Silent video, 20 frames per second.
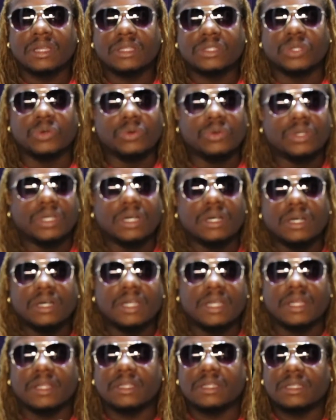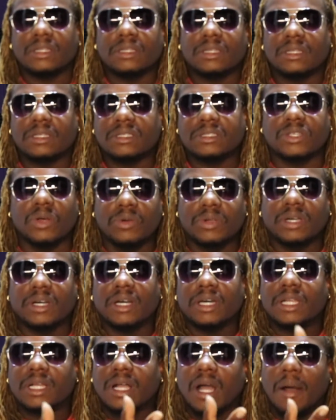Do good, so
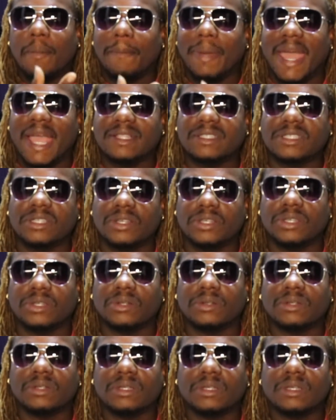good will come back to you.